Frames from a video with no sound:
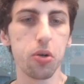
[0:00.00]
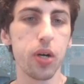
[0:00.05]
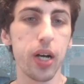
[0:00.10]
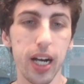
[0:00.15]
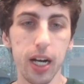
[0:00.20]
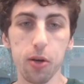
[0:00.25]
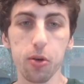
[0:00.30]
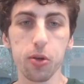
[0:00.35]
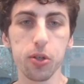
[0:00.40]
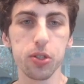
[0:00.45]

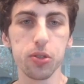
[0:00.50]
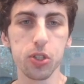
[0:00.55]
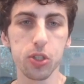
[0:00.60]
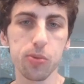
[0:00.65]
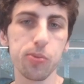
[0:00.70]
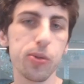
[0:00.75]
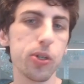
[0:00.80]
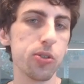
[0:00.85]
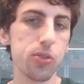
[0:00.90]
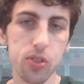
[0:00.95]
How are you
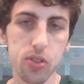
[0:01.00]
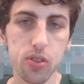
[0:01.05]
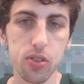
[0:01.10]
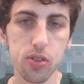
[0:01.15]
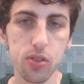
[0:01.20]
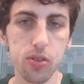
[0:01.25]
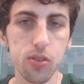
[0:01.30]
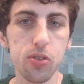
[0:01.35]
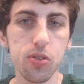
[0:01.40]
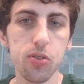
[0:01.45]
supposed
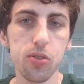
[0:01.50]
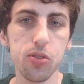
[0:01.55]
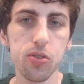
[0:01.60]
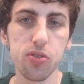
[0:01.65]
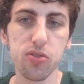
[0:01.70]
to